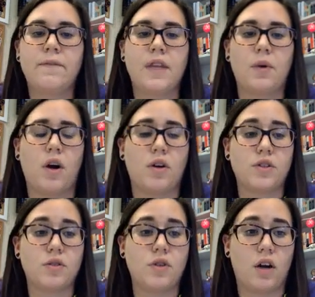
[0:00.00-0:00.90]
They were
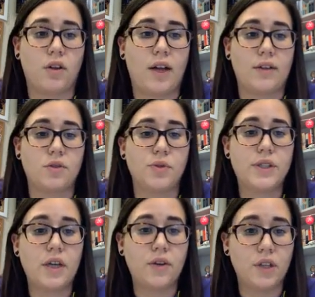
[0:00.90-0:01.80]
also not allowed to
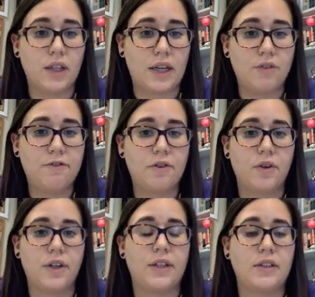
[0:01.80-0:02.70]
sell the land
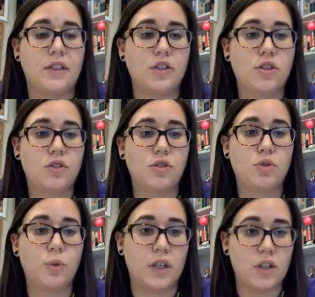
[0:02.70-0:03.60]
for at least
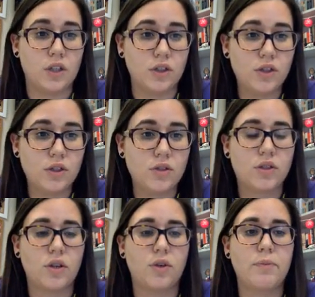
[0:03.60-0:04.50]
20 years,
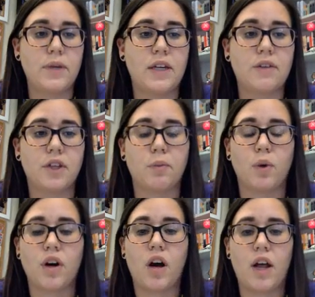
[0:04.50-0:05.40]
so many of them
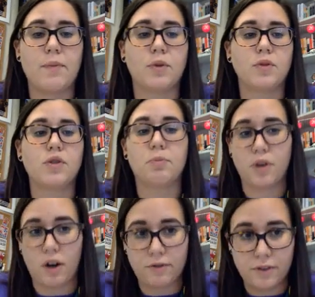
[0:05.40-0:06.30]
were not able to
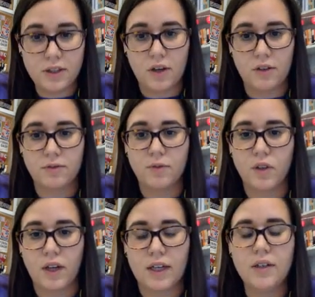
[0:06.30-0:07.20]
profit off of the
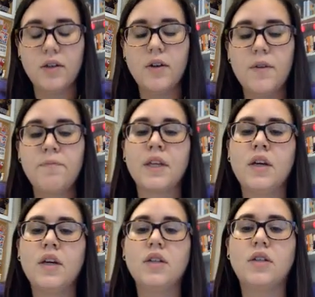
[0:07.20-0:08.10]
land.
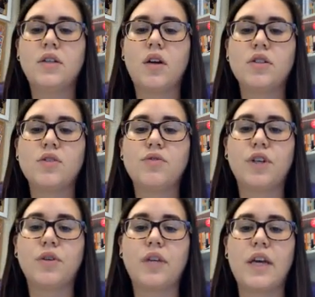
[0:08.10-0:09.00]
The Dawes
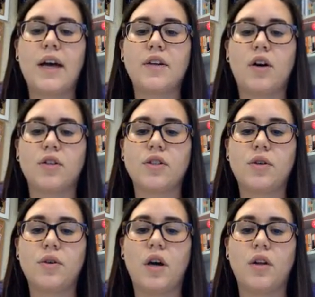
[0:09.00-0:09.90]
Severalty Act
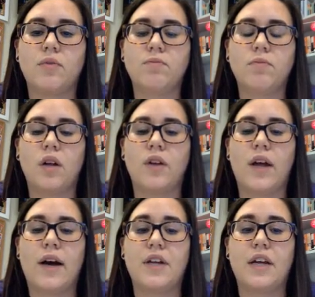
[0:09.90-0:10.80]
also
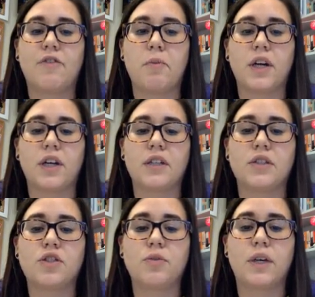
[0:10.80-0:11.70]
allowed Native
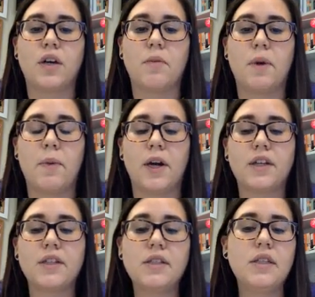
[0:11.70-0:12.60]
Americans to become
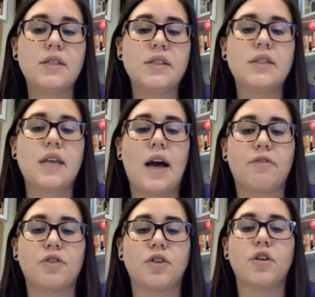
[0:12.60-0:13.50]
American citizens
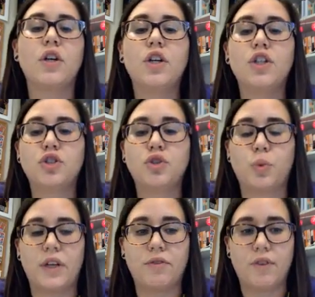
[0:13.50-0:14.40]
after
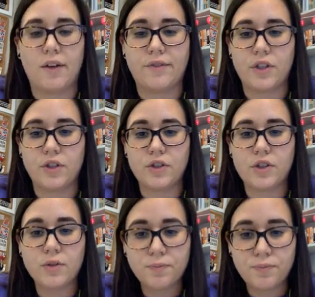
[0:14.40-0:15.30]
25
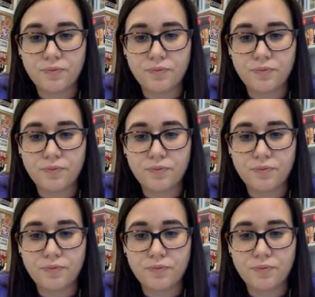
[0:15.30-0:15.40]
years.